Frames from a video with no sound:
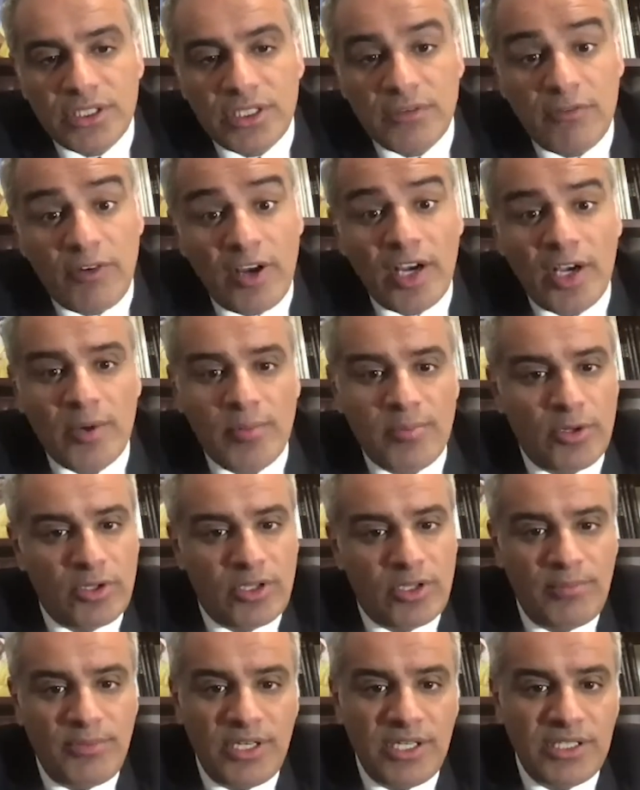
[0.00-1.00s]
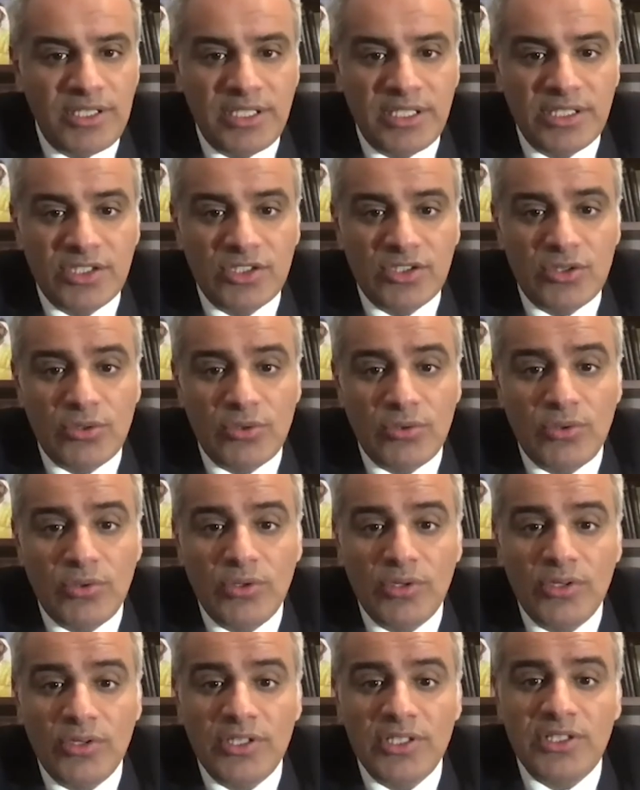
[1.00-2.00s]
vulnerable communities through
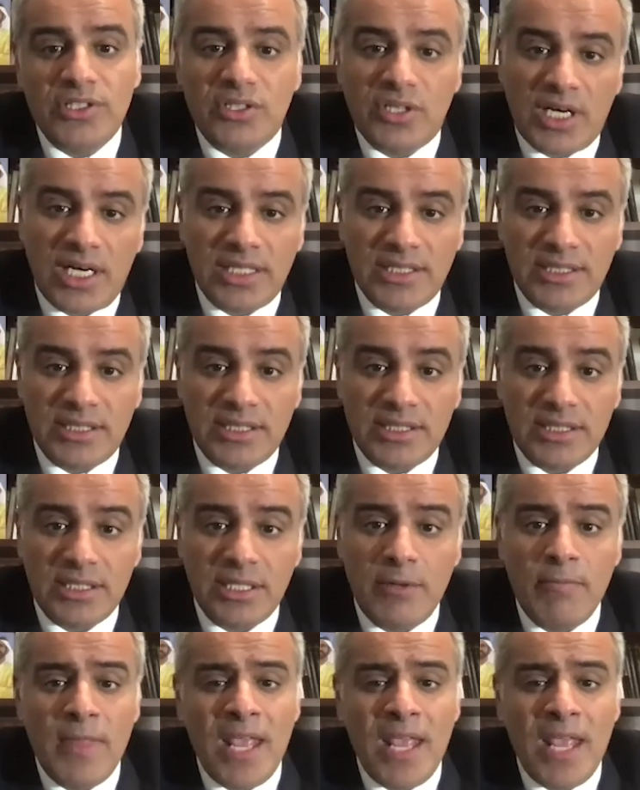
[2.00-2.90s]
this crisis.